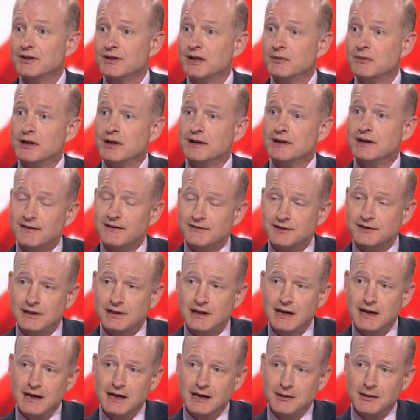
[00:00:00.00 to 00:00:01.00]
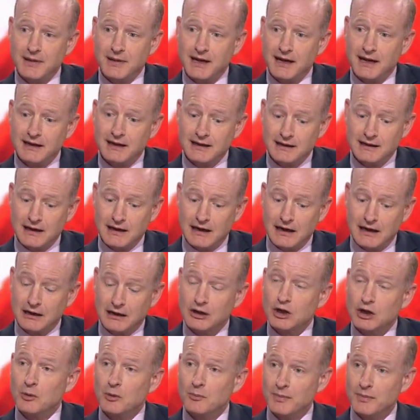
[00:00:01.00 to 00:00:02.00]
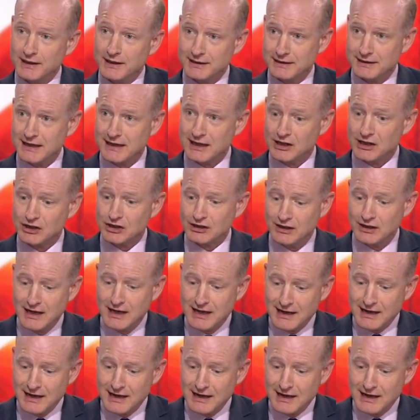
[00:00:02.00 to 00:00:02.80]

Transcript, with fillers: They won't have to pay uh, compensation.